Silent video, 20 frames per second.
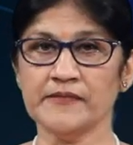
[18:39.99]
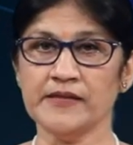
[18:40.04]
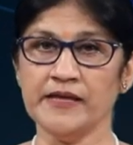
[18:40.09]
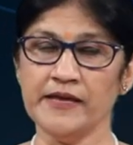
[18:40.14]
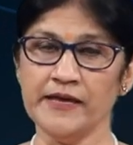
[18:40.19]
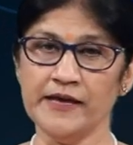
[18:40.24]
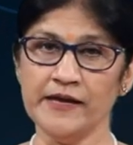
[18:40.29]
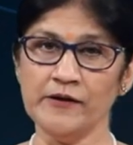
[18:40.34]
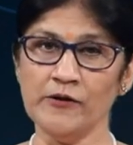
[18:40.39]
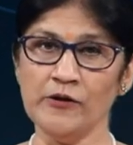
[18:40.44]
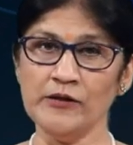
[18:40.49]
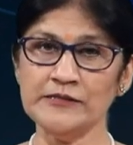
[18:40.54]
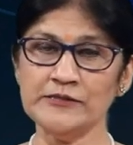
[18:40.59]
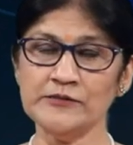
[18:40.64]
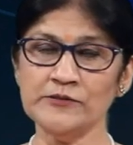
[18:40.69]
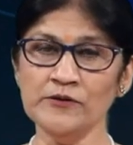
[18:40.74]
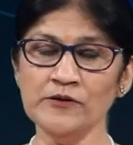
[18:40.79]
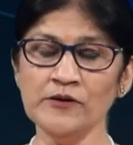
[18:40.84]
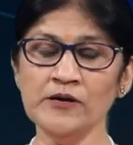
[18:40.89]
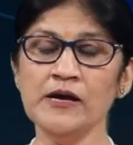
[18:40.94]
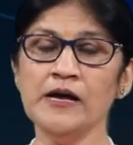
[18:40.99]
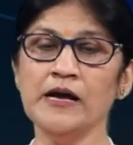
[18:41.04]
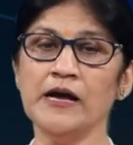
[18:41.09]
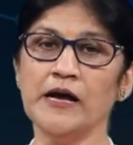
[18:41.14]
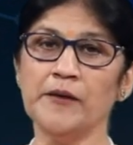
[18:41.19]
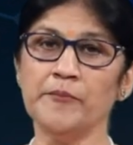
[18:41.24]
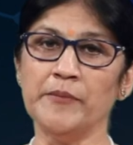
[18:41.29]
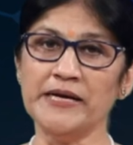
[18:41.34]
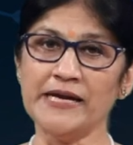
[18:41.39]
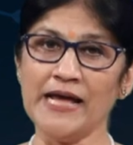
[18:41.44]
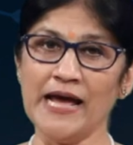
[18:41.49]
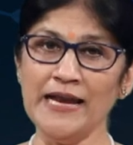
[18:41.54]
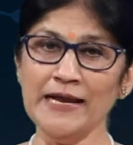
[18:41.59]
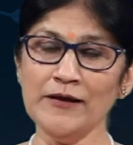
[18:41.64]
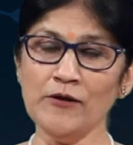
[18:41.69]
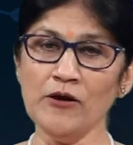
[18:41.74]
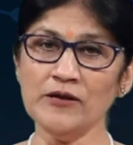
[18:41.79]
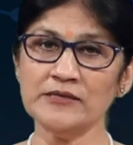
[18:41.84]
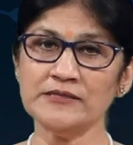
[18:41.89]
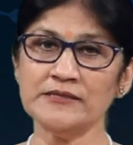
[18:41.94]
Here also a
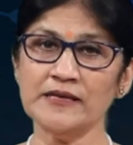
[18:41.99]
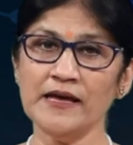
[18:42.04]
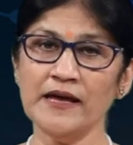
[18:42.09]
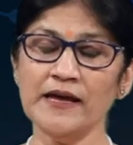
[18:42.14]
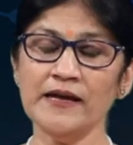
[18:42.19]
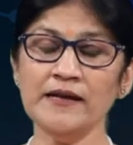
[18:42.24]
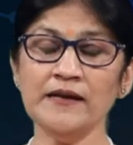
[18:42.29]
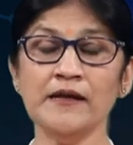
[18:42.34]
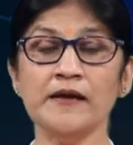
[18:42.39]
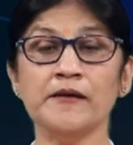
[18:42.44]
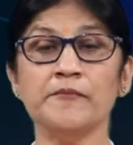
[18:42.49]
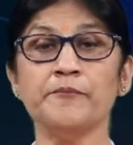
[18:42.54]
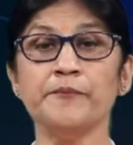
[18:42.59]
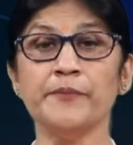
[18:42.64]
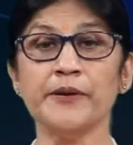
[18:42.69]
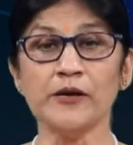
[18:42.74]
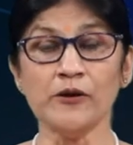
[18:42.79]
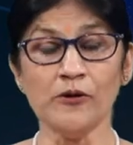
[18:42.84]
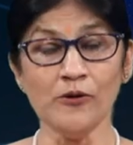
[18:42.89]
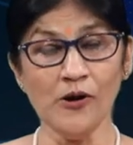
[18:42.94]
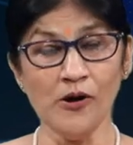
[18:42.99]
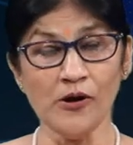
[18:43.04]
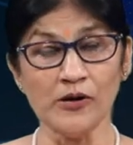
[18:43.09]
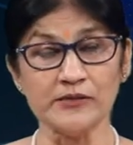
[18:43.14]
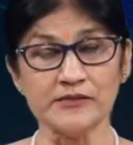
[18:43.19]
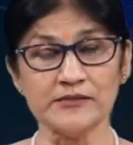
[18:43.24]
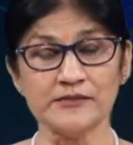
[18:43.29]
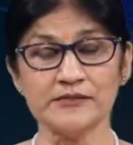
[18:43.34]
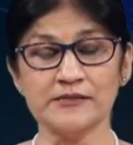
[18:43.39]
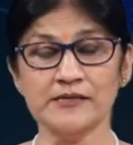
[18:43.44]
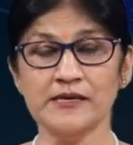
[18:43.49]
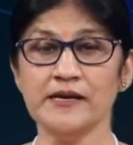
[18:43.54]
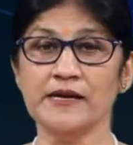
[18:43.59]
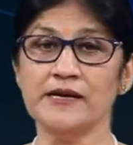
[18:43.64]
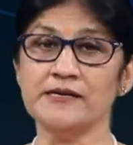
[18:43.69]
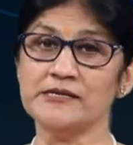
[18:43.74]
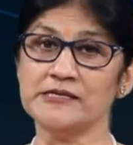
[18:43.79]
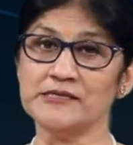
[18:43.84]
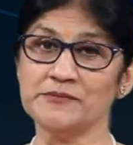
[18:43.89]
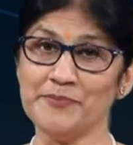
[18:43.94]
metallic oxide, because
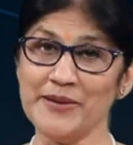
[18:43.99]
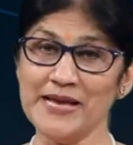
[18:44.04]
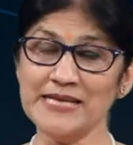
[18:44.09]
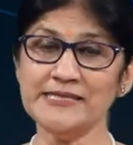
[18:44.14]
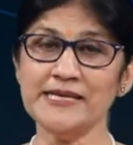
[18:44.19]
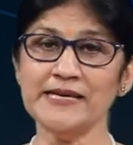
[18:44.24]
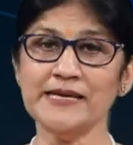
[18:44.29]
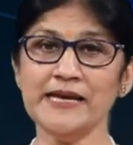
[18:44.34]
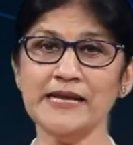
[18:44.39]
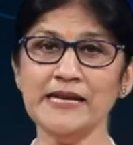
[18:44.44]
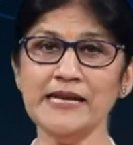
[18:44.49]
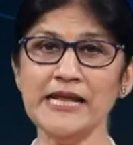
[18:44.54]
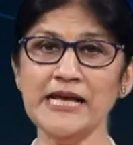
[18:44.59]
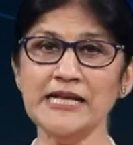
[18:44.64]
it is basic in